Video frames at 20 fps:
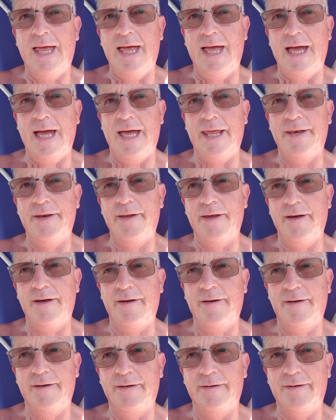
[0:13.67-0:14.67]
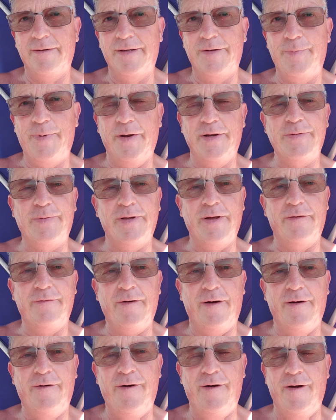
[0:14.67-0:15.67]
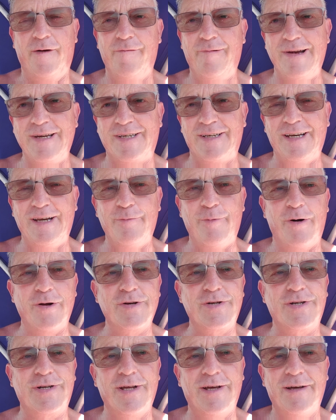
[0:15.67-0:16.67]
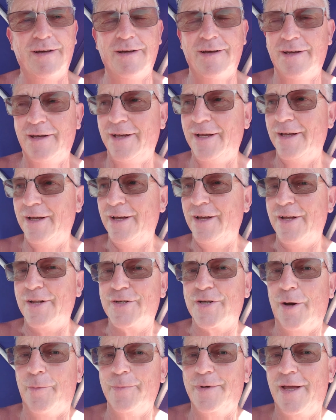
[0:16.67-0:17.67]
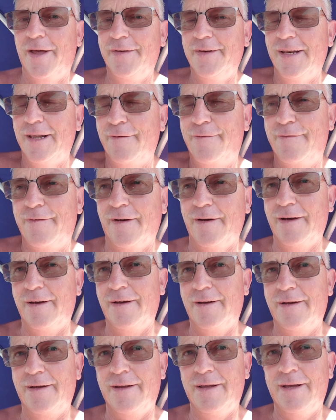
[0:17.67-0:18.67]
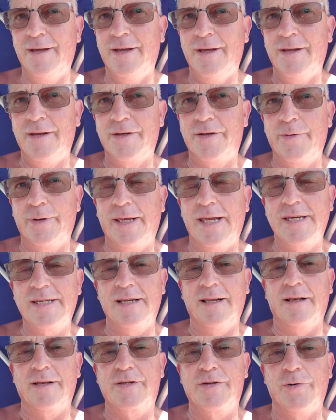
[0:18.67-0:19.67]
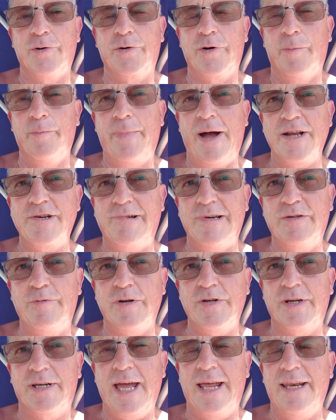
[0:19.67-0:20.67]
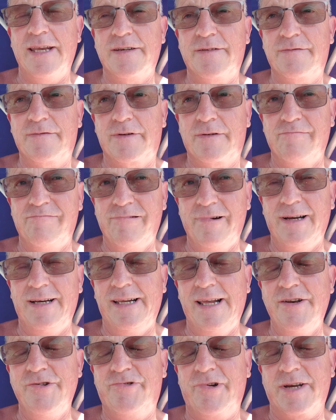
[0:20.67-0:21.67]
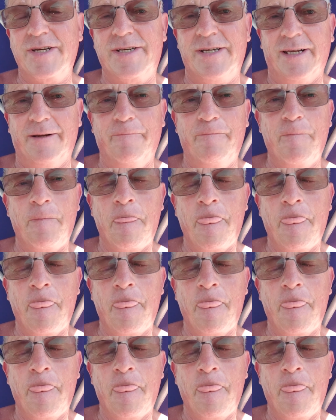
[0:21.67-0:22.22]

and to be honest with you, I've recently watched Tom Cunliffe doing his little talk on batteries, which again is really interesting.